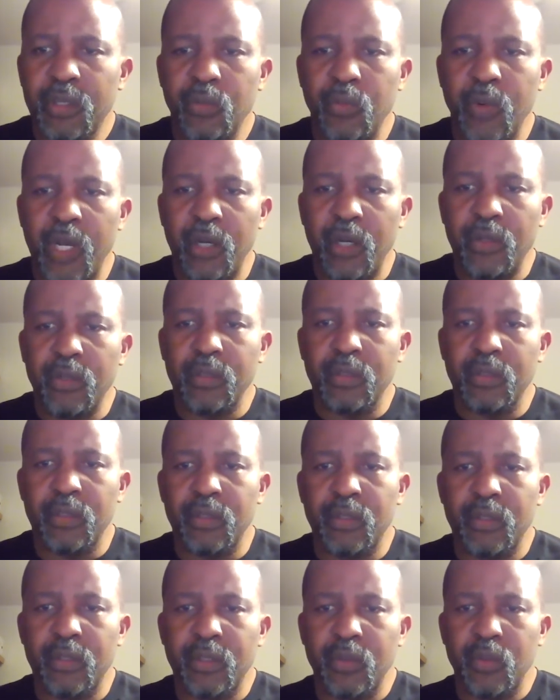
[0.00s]
well,
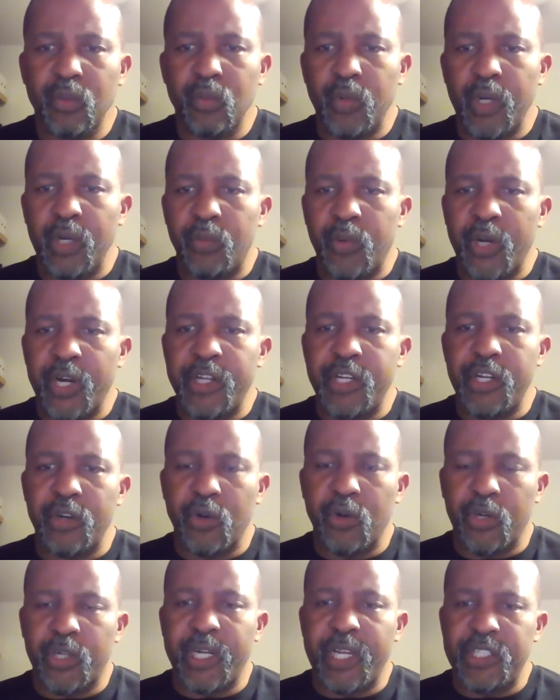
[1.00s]
where
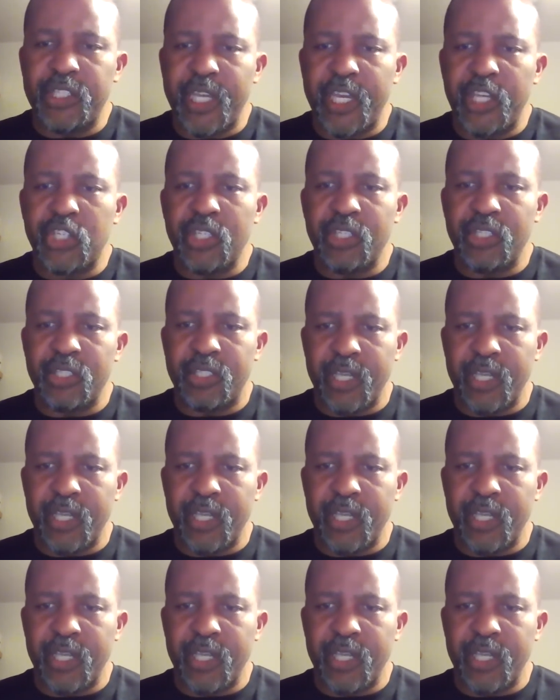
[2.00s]
your organization